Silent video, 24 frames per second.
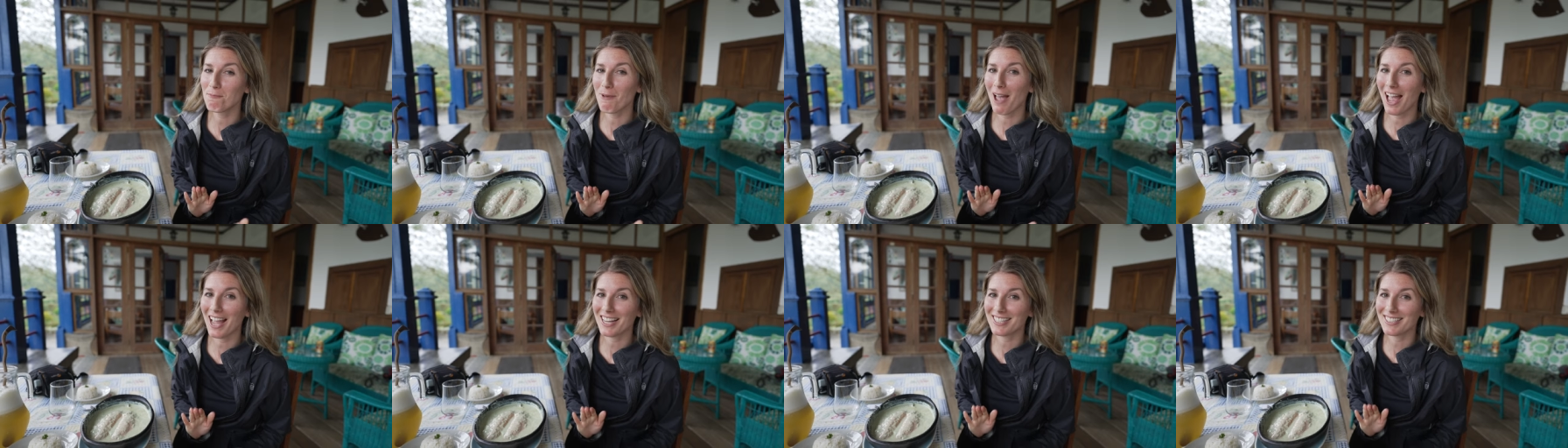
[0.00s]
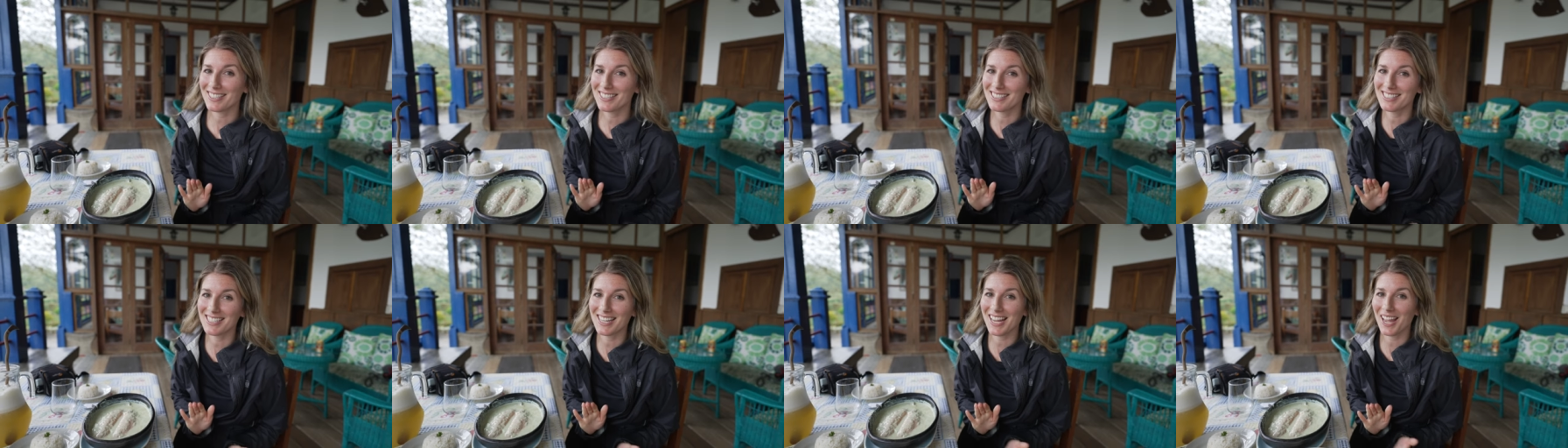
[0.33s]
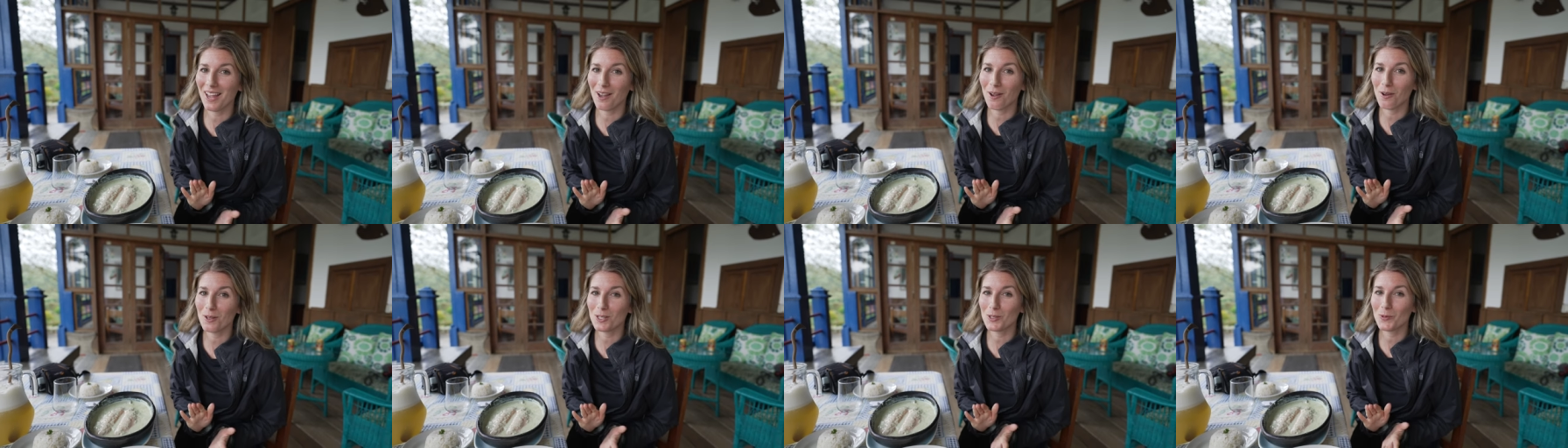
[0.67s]
back to
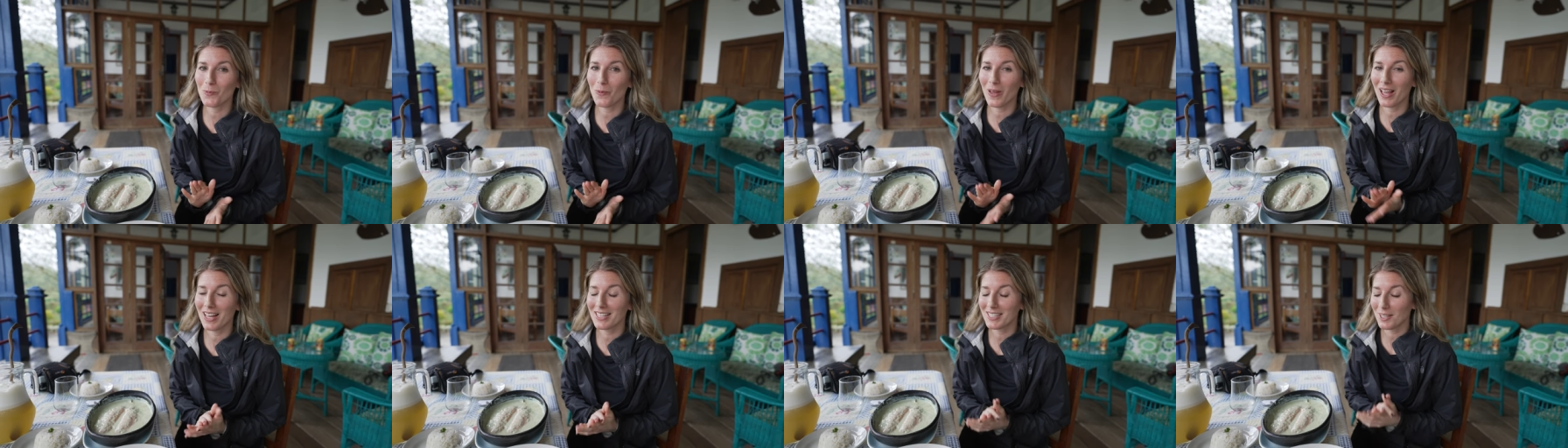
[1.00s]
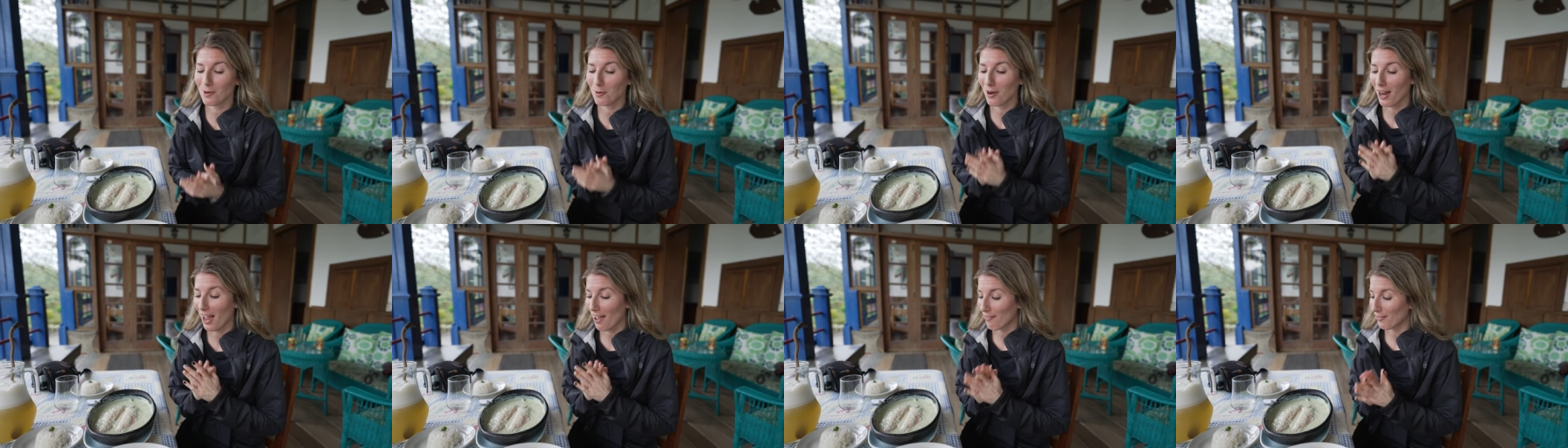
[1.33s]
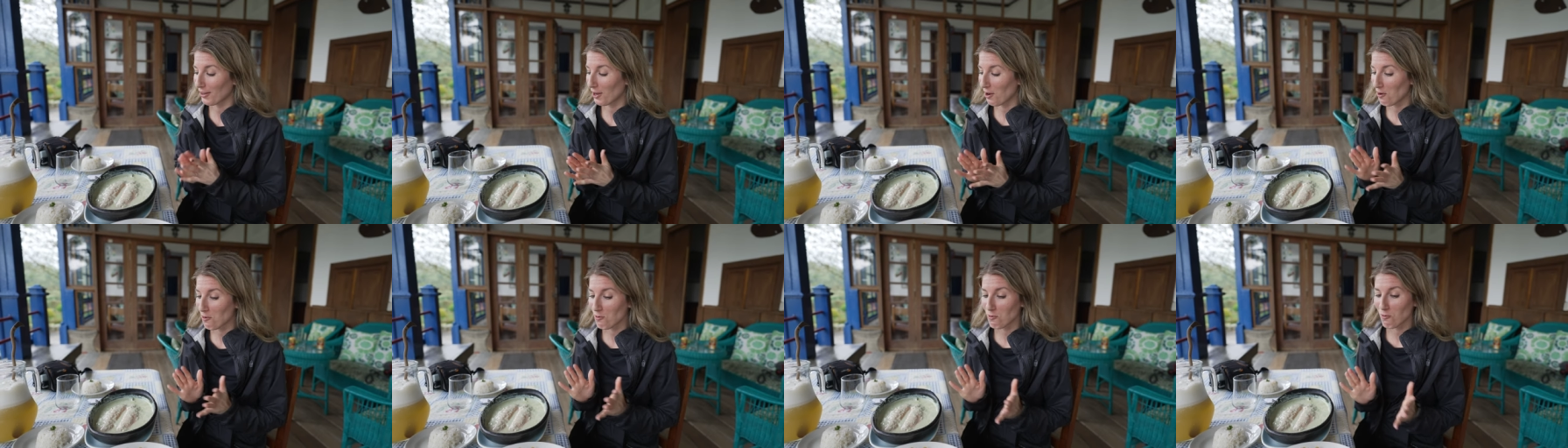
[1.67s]
Diego's place and we're
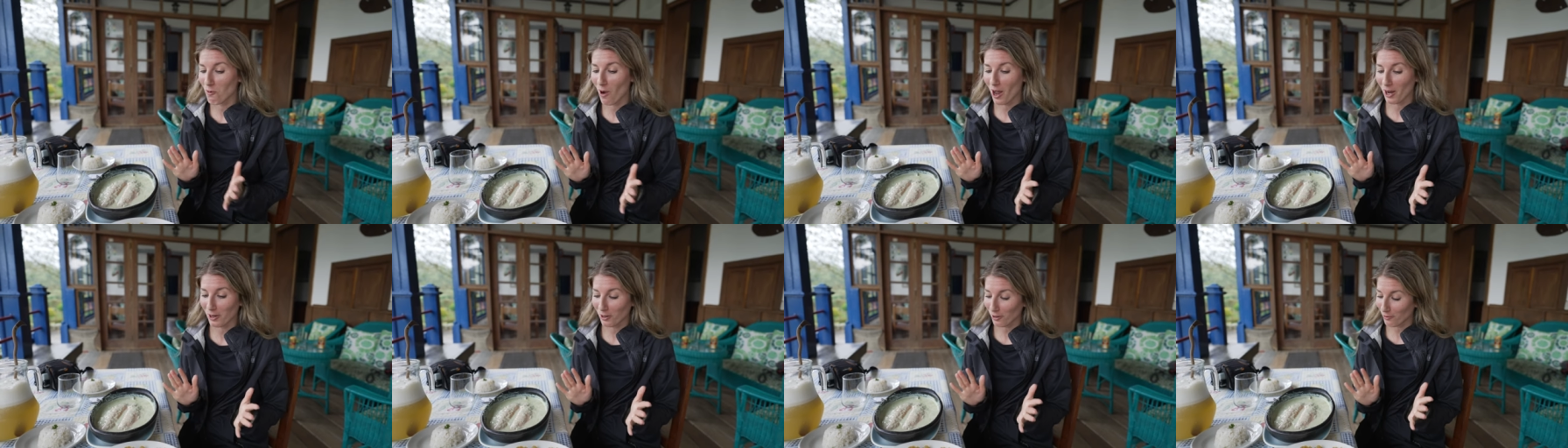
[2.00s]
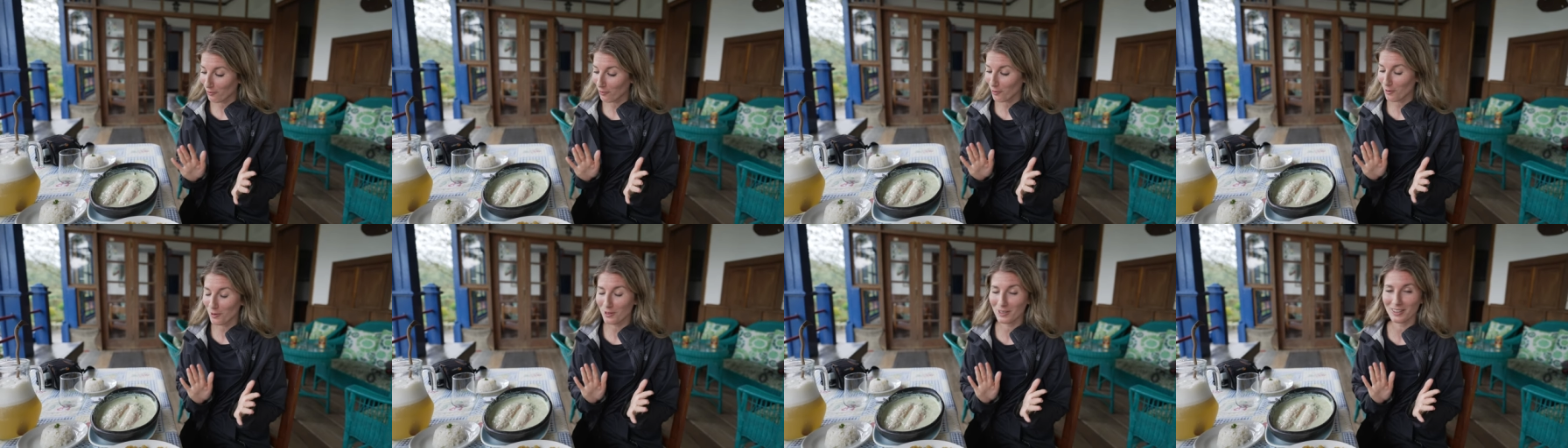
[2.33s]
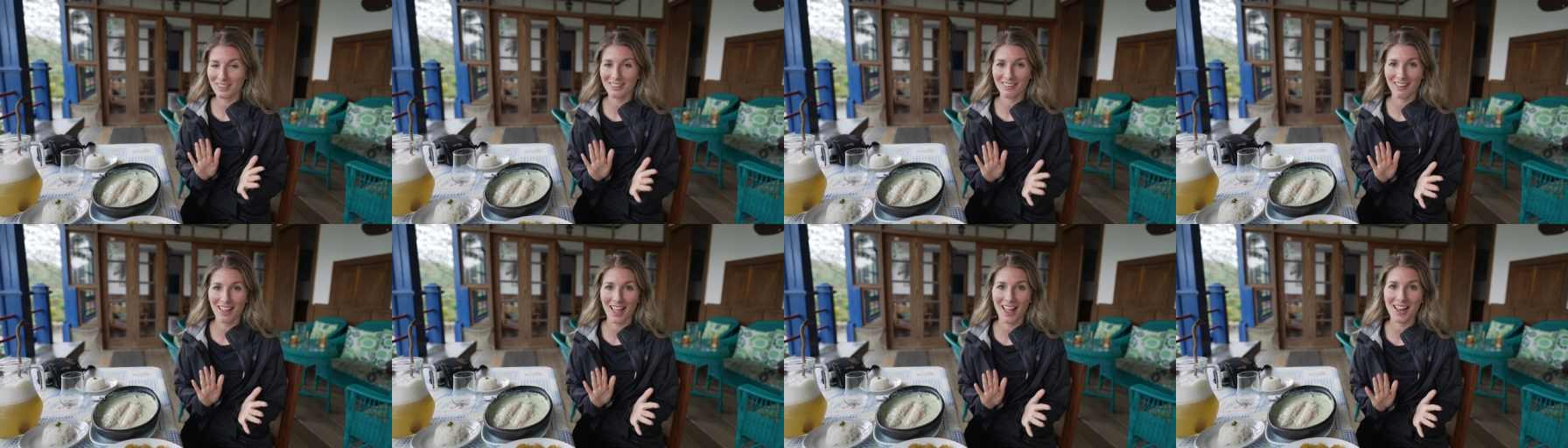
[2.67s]
having a wonderful
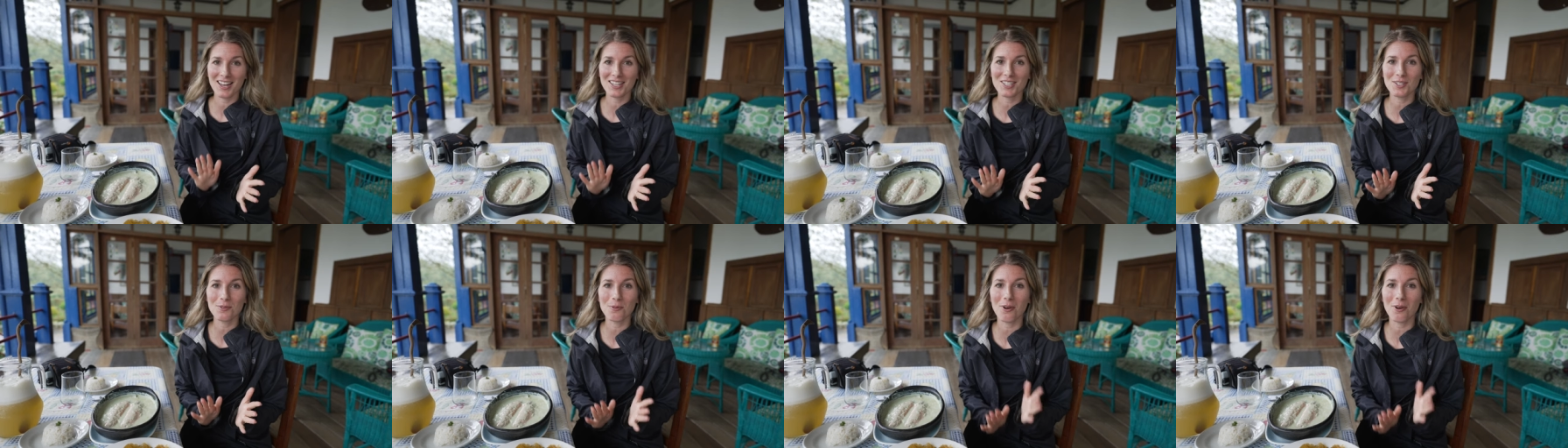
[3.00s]
lunch.